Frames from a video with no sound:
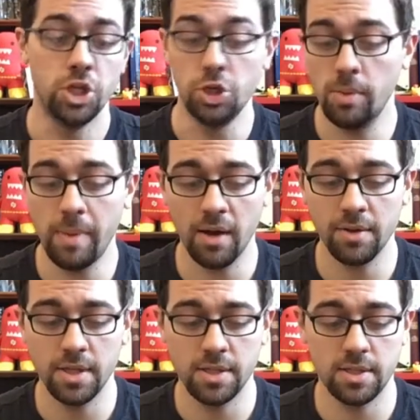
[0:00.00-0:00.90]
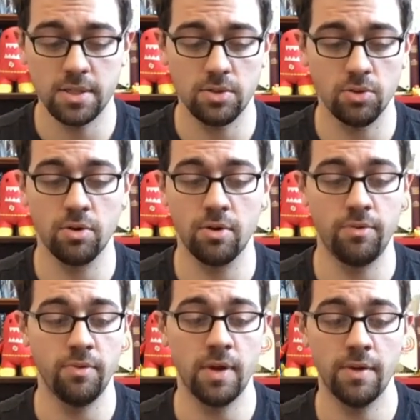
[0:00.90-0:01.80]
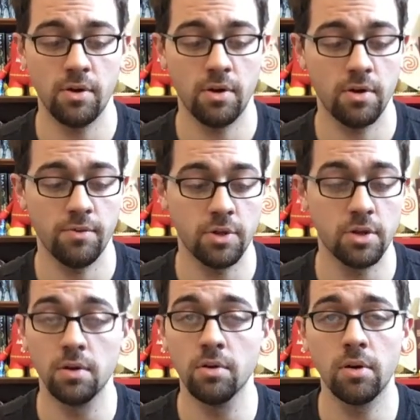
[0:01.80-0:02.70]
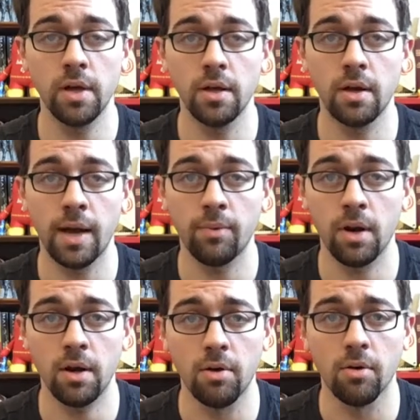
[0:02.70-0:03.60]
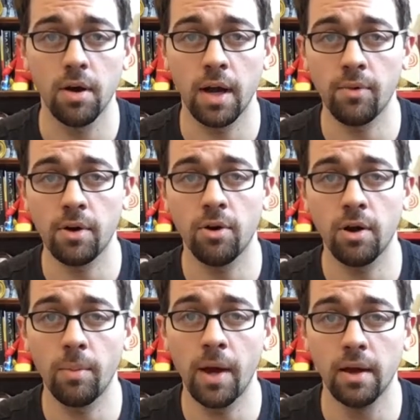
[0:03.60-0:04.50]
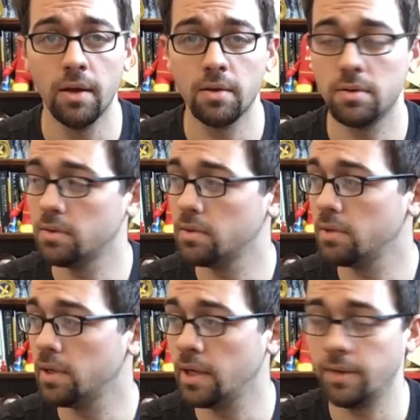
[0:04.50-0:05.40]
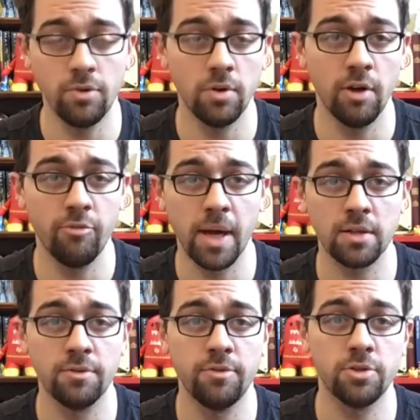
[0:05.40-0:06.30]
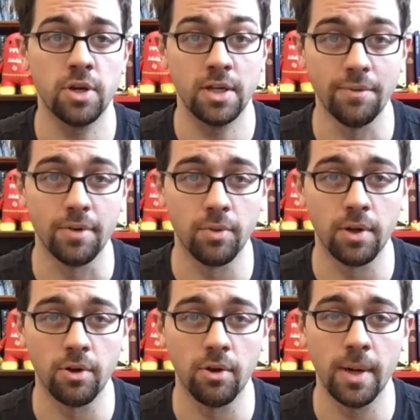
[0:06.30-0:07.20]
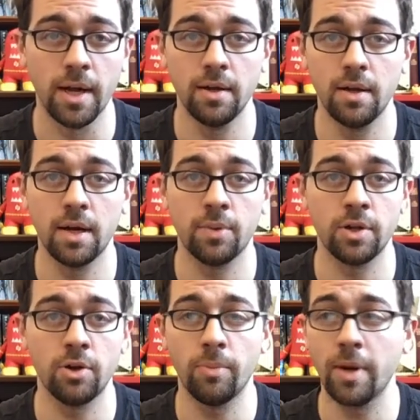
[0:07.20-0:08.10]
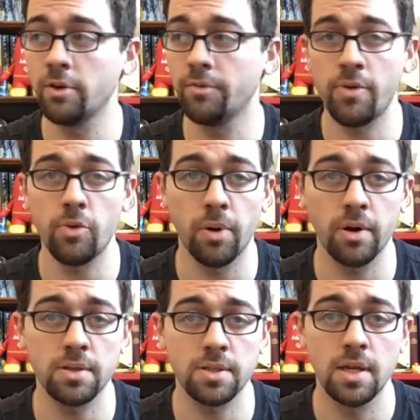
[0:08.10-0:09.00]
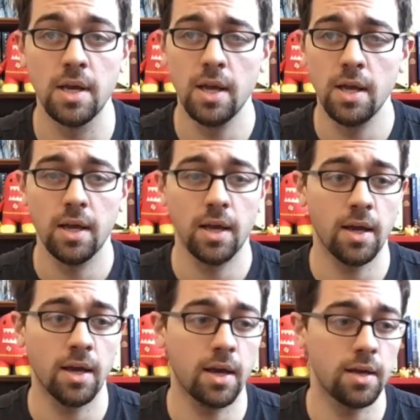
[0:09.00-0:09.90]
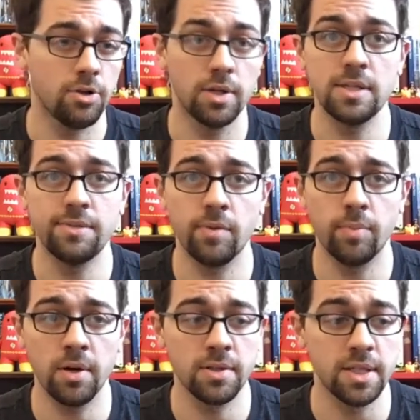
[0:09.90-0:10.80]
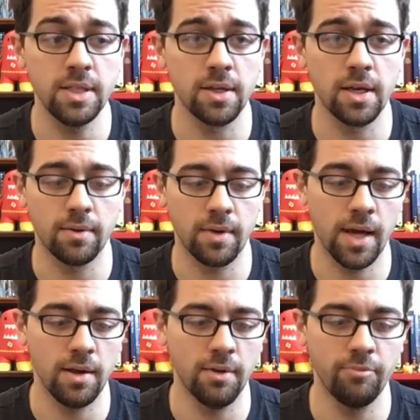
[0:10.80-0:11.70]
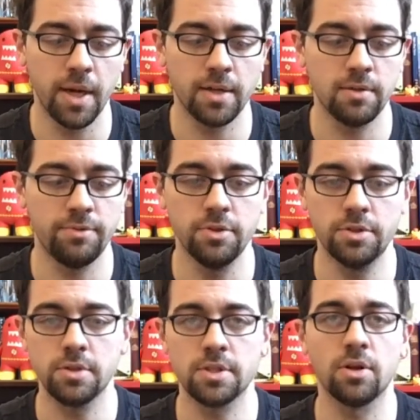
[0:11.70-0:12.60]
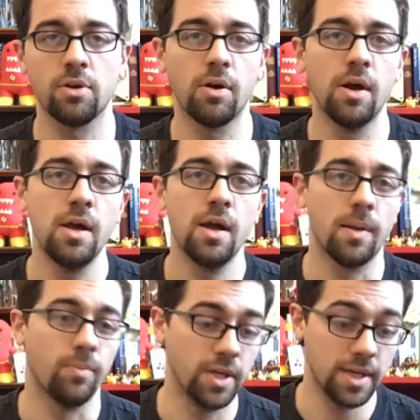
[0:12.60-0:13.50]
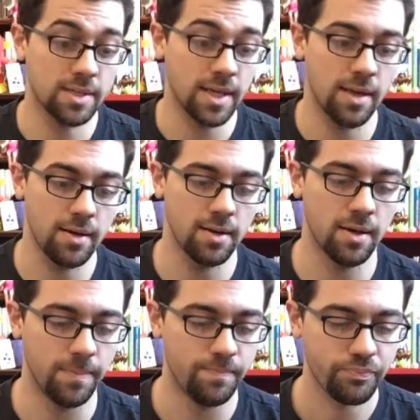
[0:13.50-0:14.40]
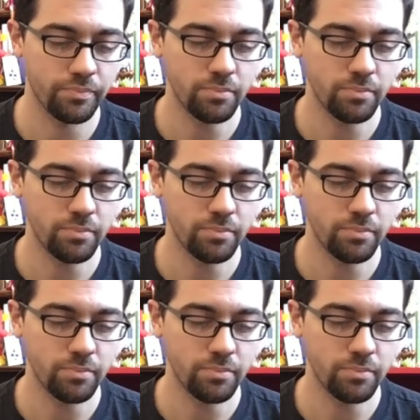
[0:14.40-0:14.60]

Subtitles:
knew about this, or if you've never heard of the DeLorean. I want to know. I want to know all about it. And if you love Back to the Future, I definitely want to know about it. I want to know about your favorite parts, your least favorite parts, anything. I love Back to the Future. So I'm really excited to